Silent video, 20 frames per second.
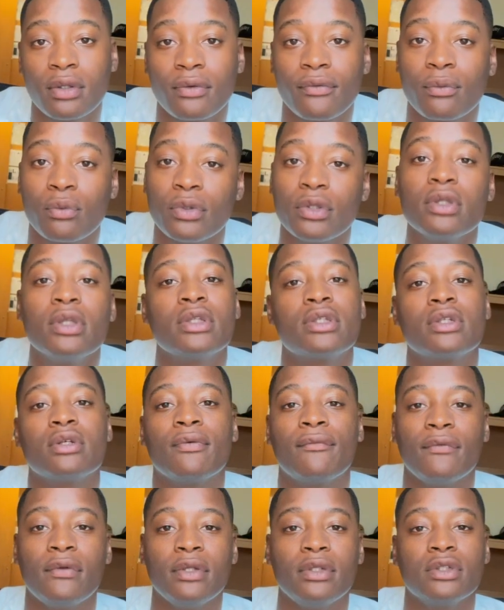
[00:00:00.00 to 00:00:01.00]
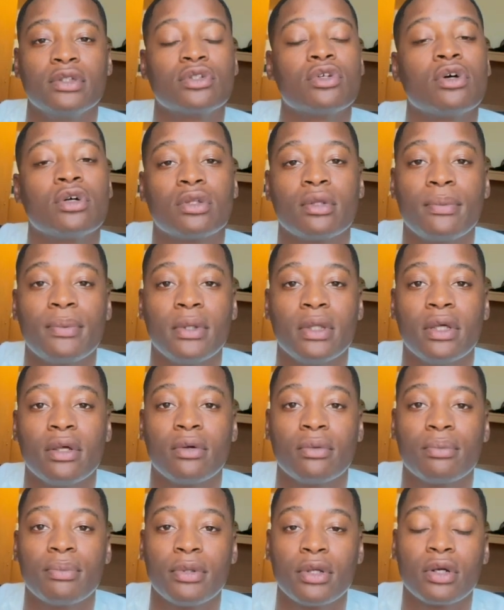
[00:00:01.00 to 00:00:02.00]
When you get to the fleet, it's called the
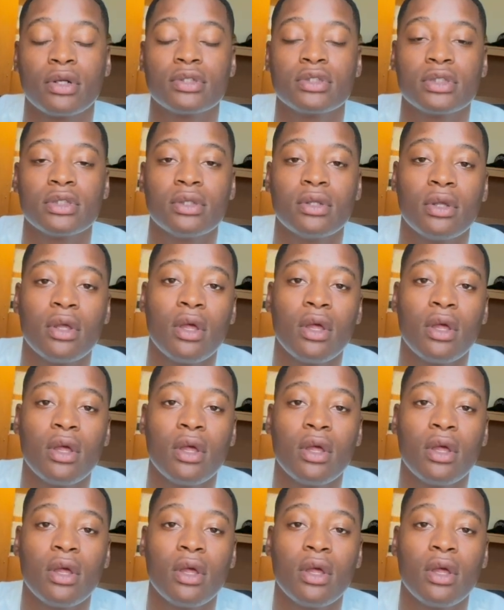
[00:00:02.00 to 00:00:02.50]
PRT.